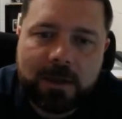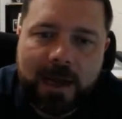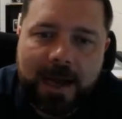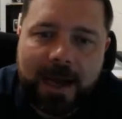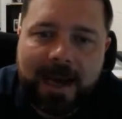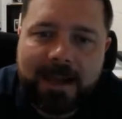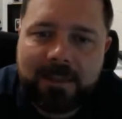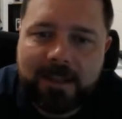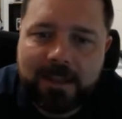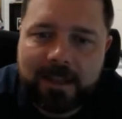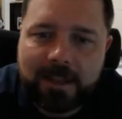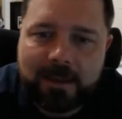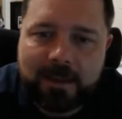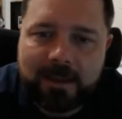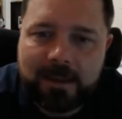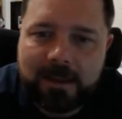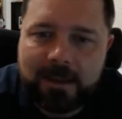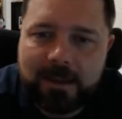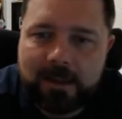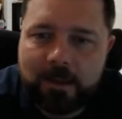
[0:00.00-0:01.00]
I think
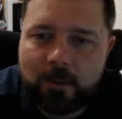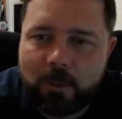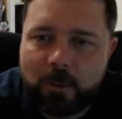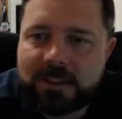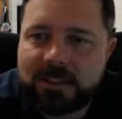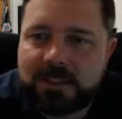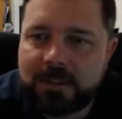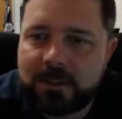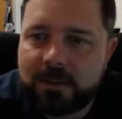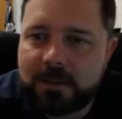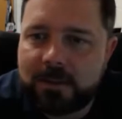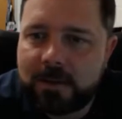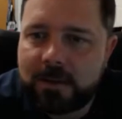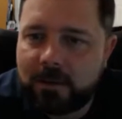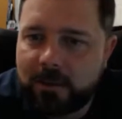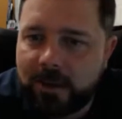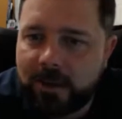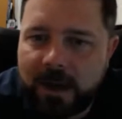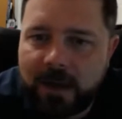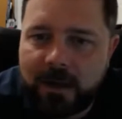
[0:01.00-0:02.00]
that the reason that
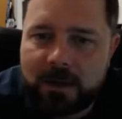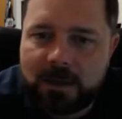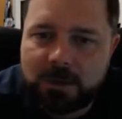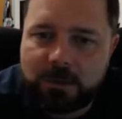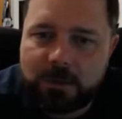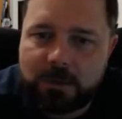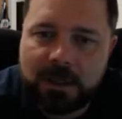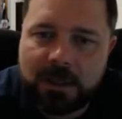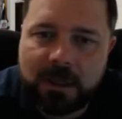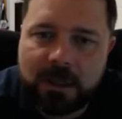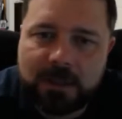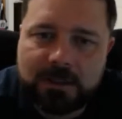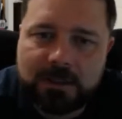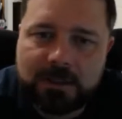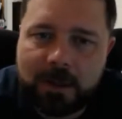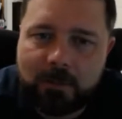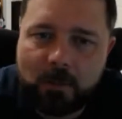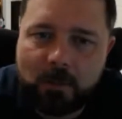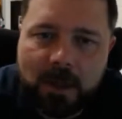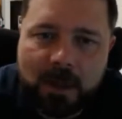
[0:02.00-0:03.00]
they're there is because
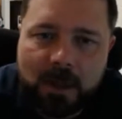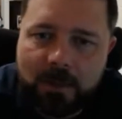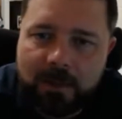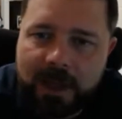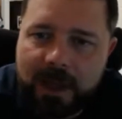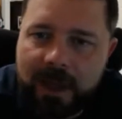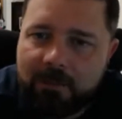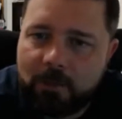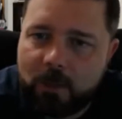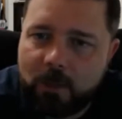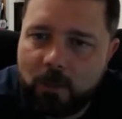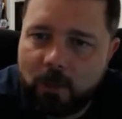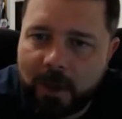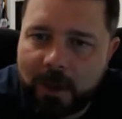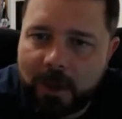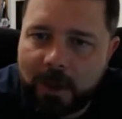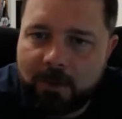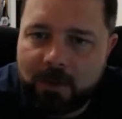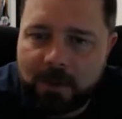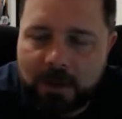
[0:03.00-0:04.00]
in Amarillo they have a
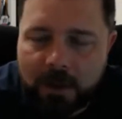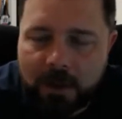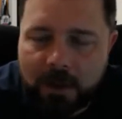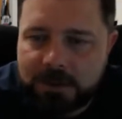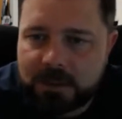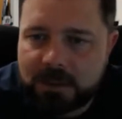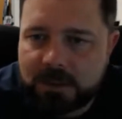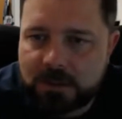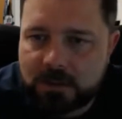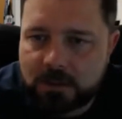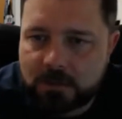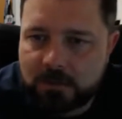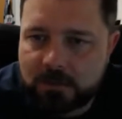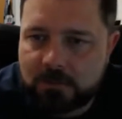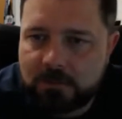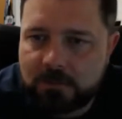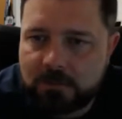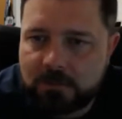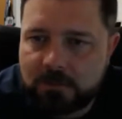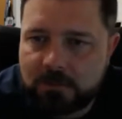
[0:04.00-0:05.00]
great club system.
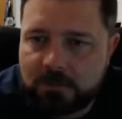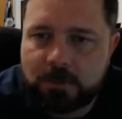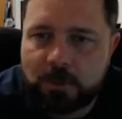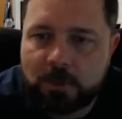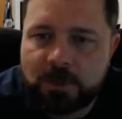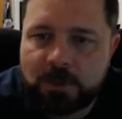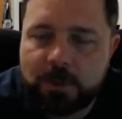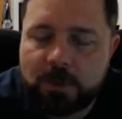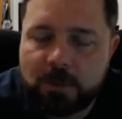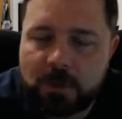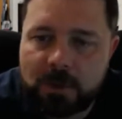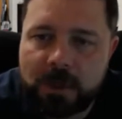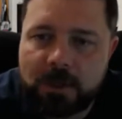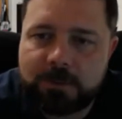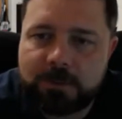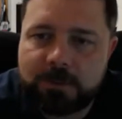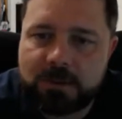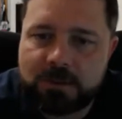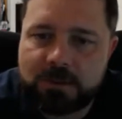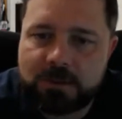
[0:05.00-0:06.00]
There's multiple
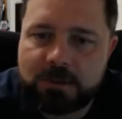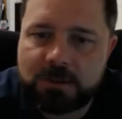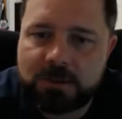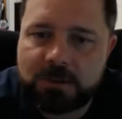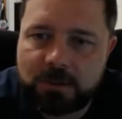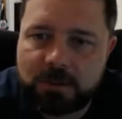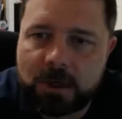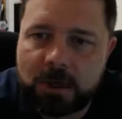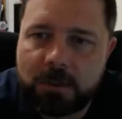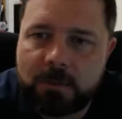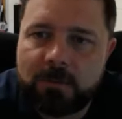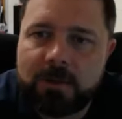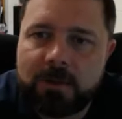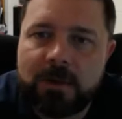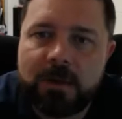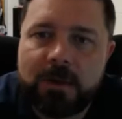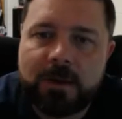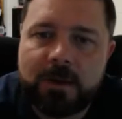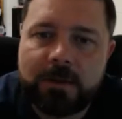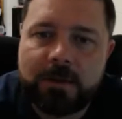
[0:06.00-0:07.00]
clubs to choose from.
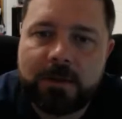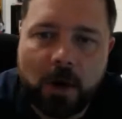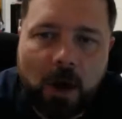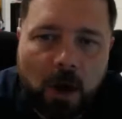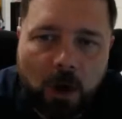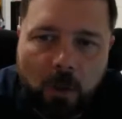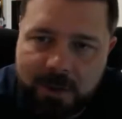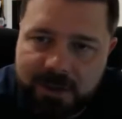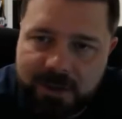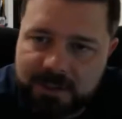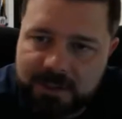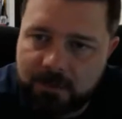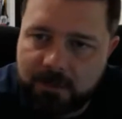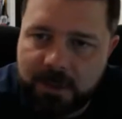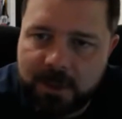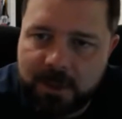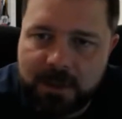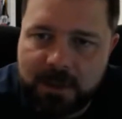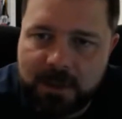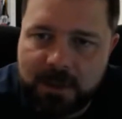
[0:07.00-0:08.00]
They're always
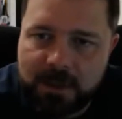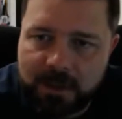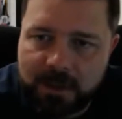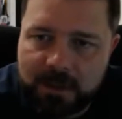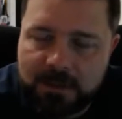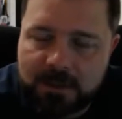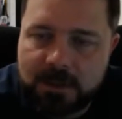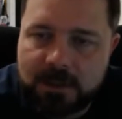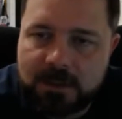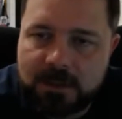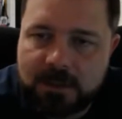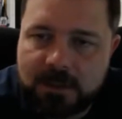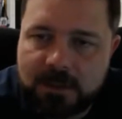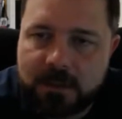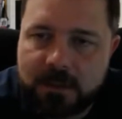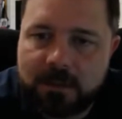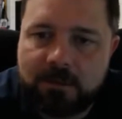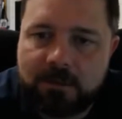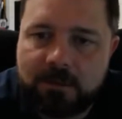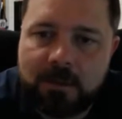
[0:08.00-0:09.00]
competing against each
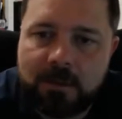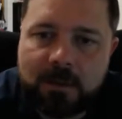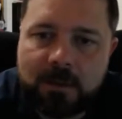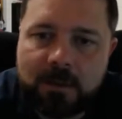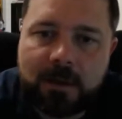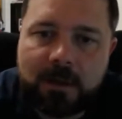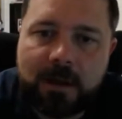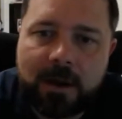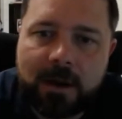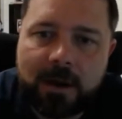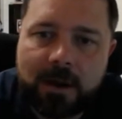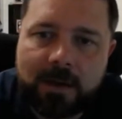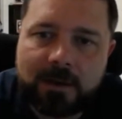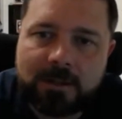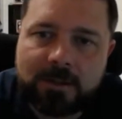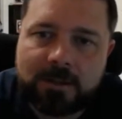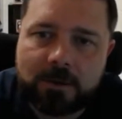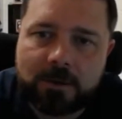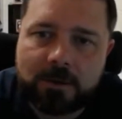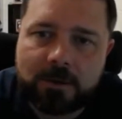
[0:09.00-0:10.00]
other. Uh,
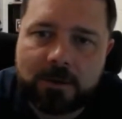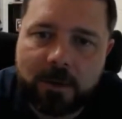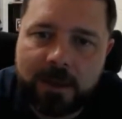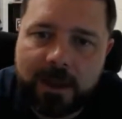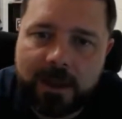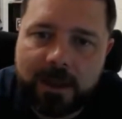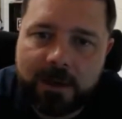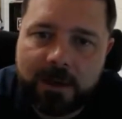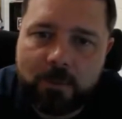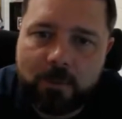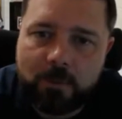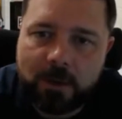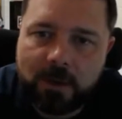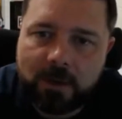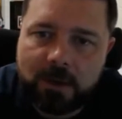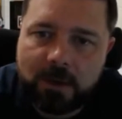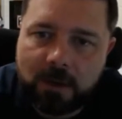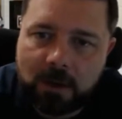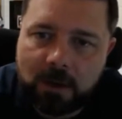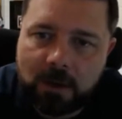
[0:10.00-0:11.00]
so they're playing
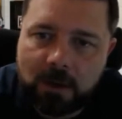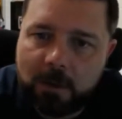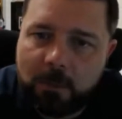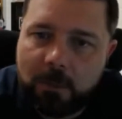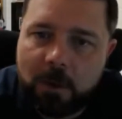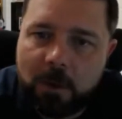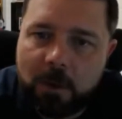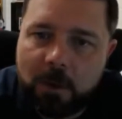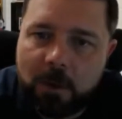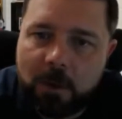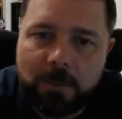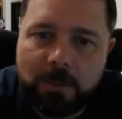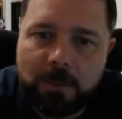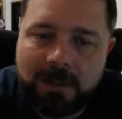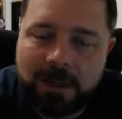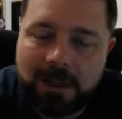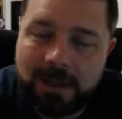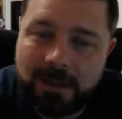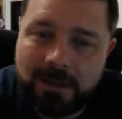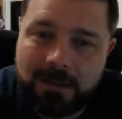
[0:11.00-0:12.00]
really good club ball, but
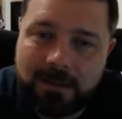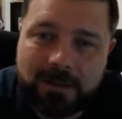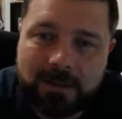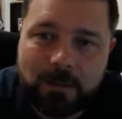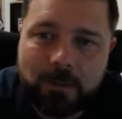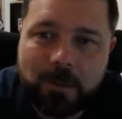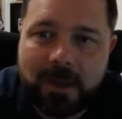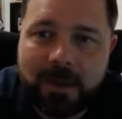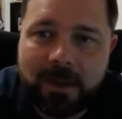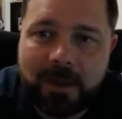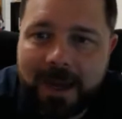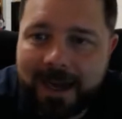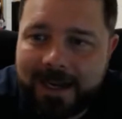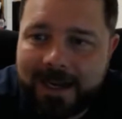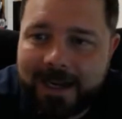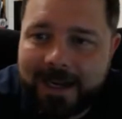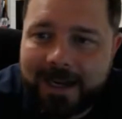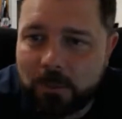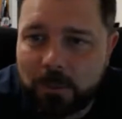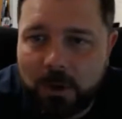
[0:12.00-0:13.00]
then they're playing high
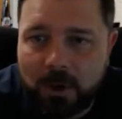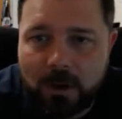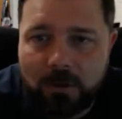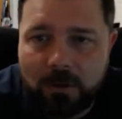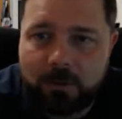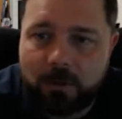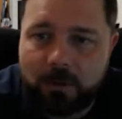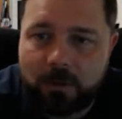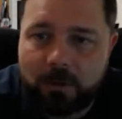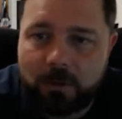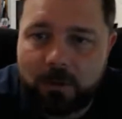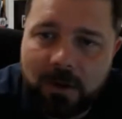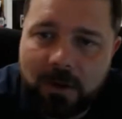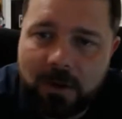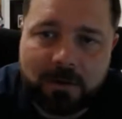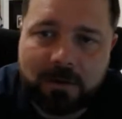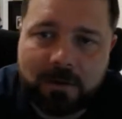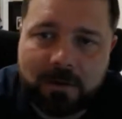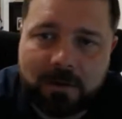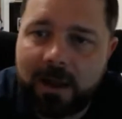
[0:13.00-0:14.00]
school ball for a
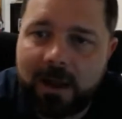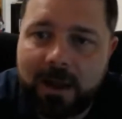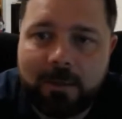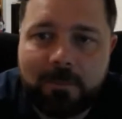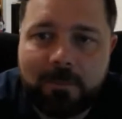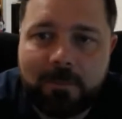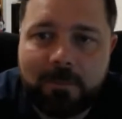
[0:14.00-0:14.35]
long time.